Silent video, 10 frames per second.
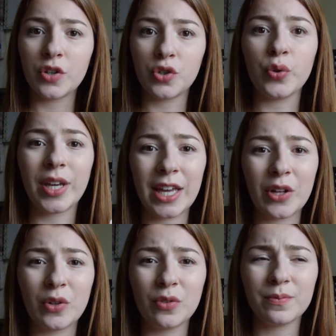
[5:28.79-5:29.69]
to
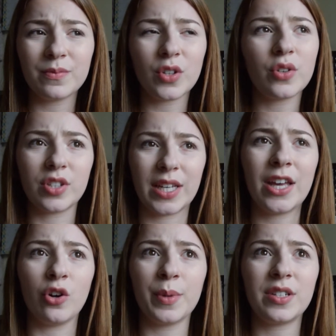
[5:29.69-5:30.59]

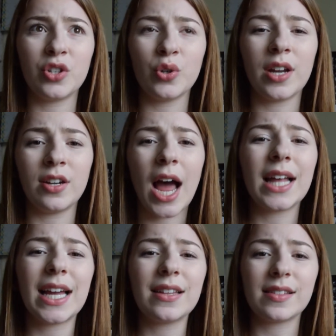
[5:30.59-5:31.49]
to
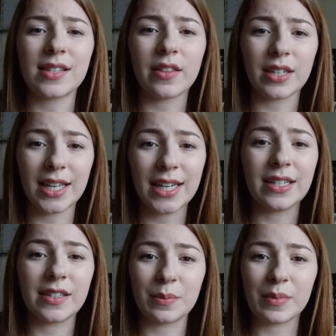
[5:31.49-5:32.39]
annihilate the southern
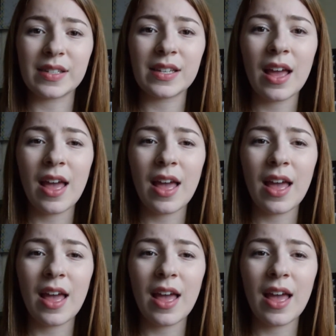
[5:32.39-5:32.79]
kingdoms,